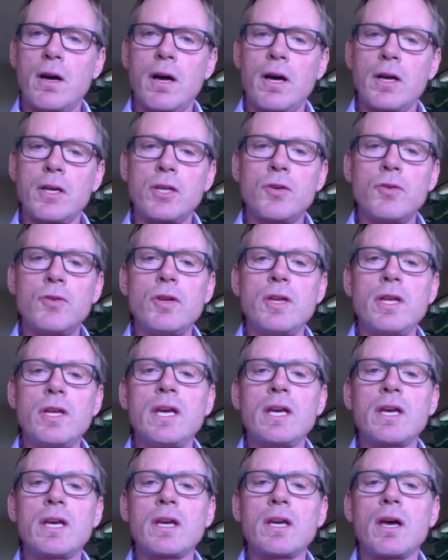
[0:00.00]
a
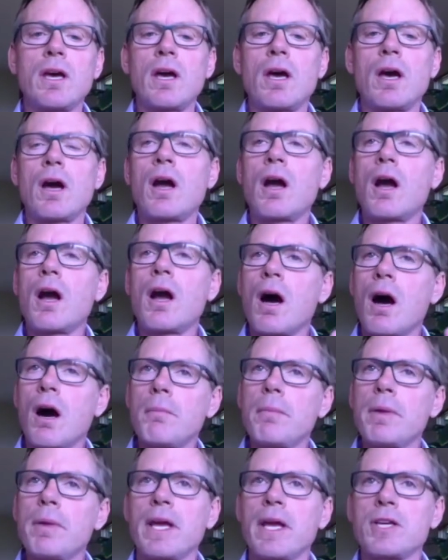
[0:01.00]
unique
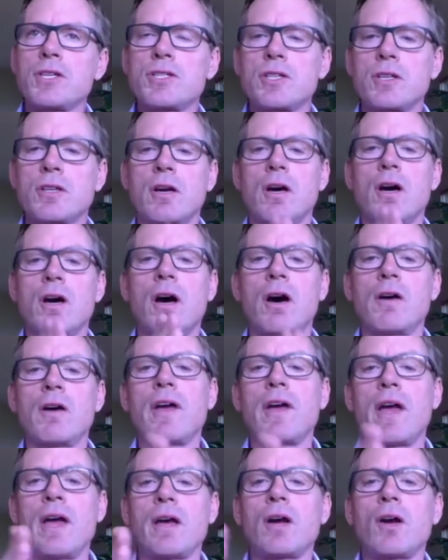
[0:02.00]
combination
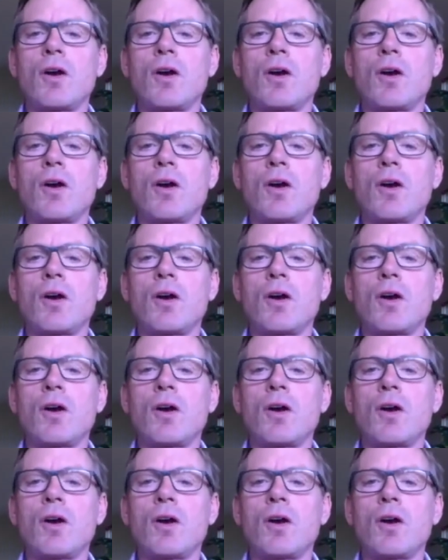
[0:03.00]
of